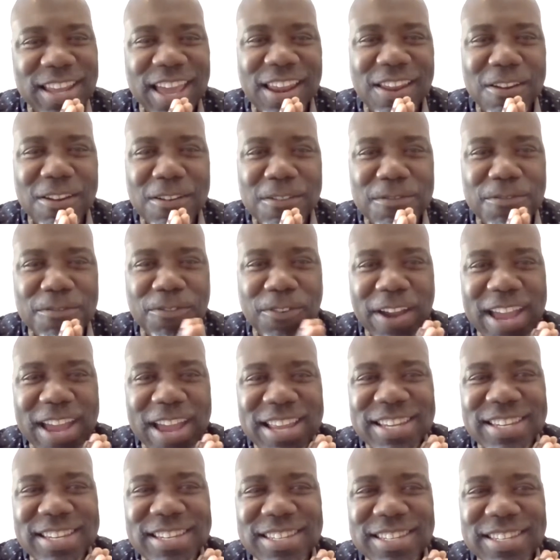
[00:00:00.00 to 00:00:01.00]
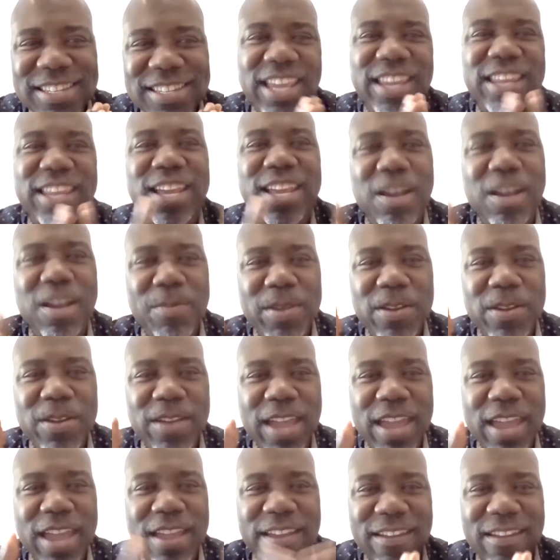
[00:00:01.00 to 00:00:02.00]
Hello, friends. Can you hear me
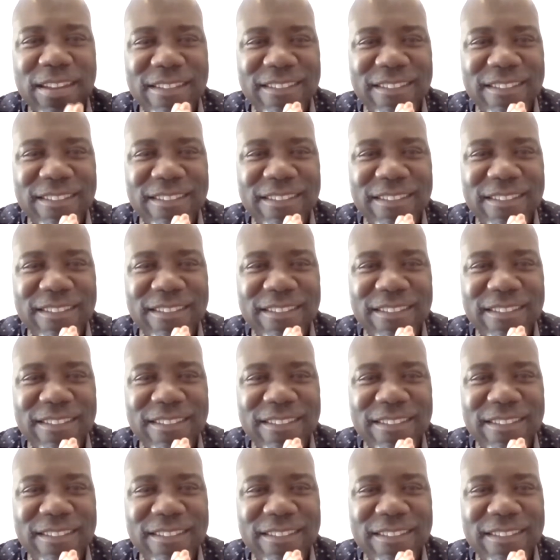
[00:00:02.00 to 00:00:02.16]
okay?